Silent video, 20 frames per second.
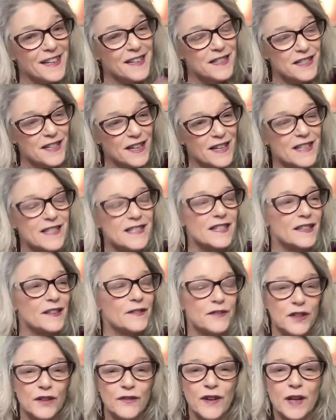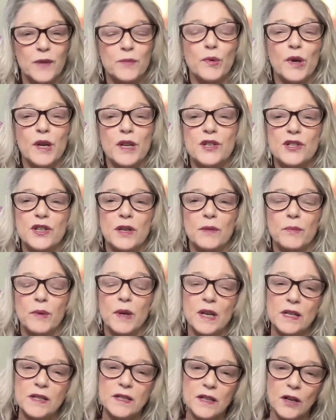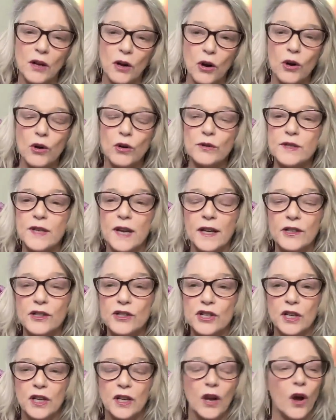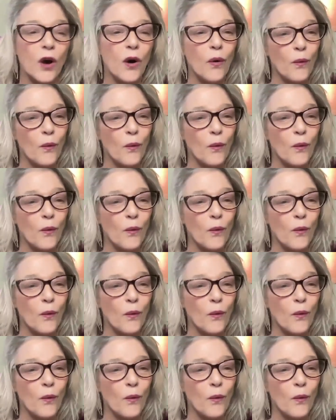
It does lift our vibration because it holds energy,